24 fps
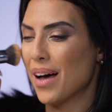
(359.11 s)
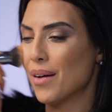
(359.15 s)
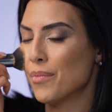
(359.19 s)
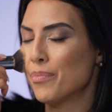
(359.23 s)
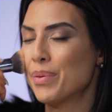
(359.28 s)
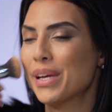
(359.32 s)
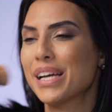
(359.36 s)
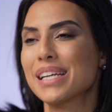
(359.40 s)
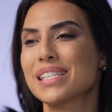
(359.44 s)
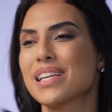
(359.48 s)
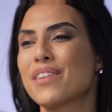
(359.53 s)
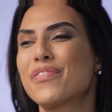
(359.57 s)

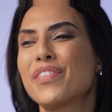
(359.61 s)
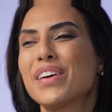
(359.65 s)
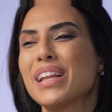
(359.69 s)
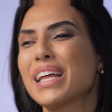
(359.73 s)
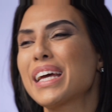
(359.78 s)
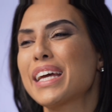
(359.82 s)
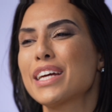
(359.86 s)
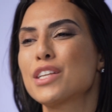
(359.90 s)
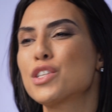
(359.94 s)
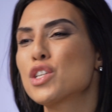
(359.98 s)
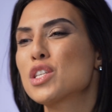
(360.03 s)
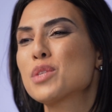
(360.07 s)
because I feel
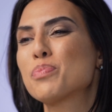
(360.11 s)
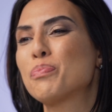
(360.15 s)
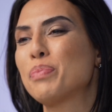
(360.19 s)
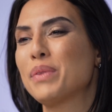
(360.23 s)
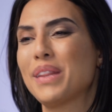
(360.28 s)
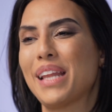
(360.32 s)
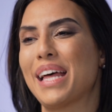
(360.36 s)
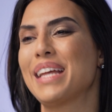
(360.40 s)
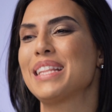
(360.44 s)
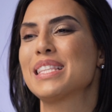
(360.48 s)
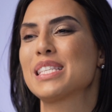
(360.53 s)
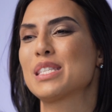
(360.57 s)
like it just
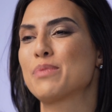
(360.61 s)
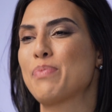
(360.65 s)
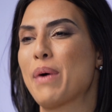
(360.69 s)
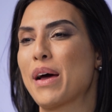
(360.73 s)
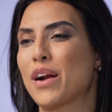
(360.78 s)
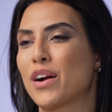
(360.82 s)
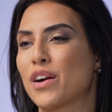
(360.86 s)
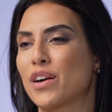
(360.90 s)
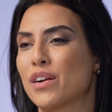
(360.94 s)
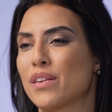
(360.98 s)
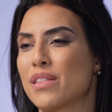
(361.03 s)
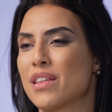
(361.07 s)
blends
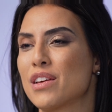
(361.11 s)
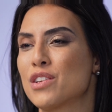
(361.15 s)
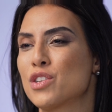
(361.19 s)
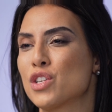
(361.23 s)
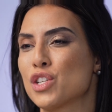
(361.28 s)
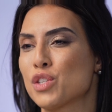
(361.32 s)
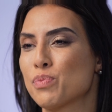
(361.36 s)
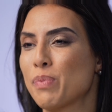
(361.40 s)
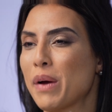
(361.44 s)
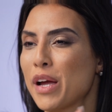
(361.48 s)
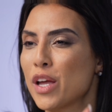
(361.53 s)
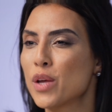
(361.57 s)
better than
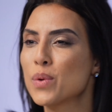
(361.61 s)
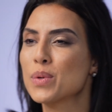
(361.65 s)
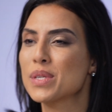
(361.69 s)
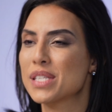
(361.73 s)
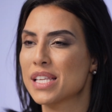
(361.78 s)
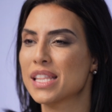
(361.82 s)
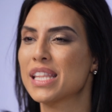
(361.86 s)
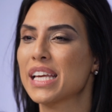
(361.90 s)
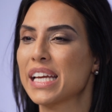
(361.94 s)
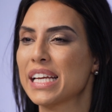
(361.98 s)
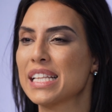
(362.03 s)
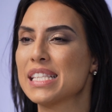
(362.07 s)
just by
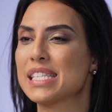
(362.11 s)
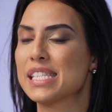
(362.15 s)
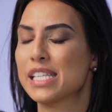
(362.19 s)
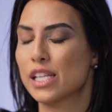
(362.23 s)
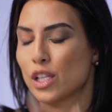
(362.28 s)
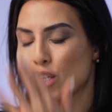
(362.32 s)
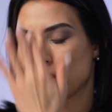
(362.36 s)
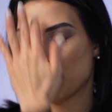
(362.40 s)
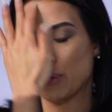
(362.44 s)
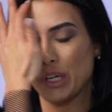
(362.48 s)
using the concealer